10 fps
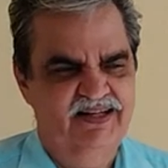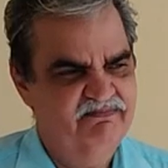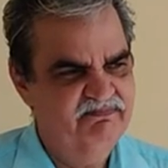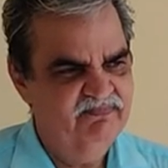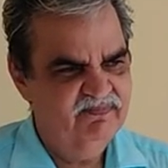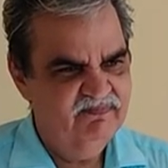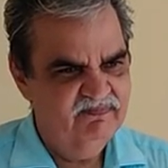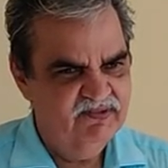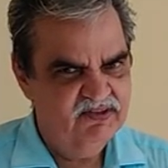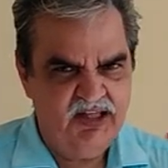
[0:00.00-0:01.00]
That
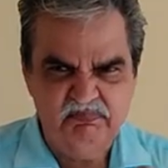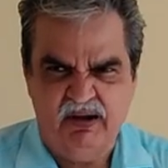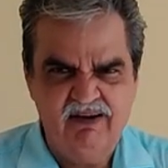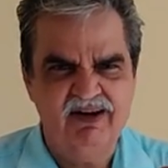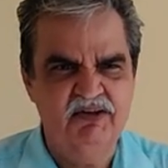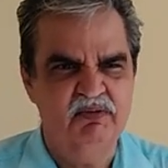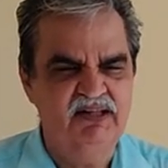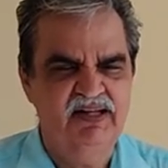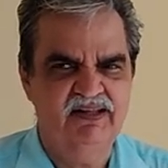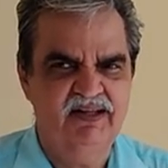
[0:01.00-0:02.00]
sadbhavna,
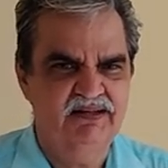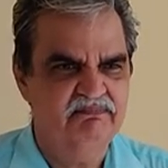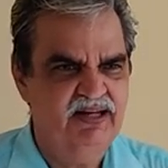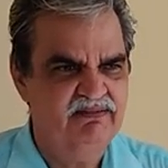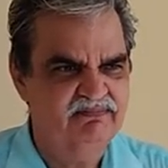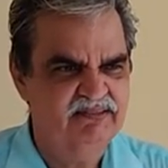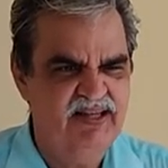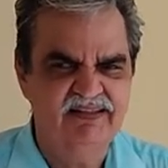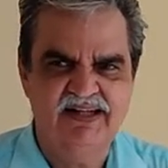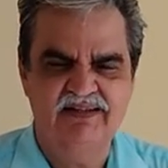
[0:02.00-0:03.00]
that
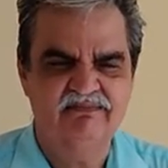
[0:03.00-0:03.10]
thing that,